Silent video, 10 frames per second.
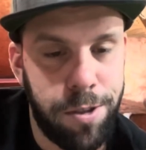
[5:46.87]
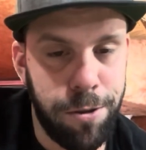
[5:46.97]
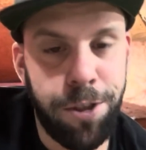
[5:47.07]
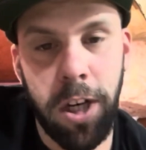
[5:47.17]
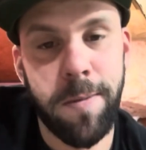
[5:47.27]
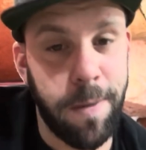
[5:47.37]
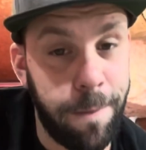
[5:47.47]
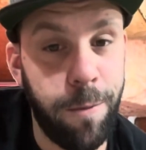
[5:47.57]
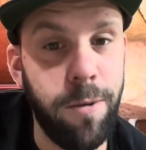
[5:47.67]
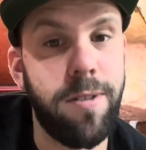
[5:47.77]
just for the
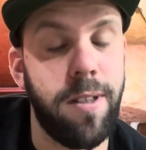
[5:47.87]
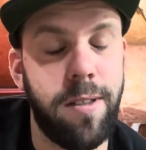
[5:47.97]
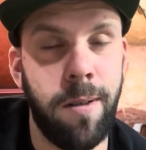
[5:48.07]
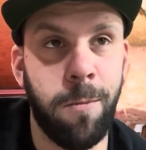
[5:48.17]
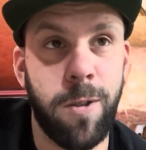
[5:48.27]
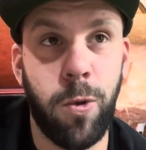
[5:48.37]
fuel system, we're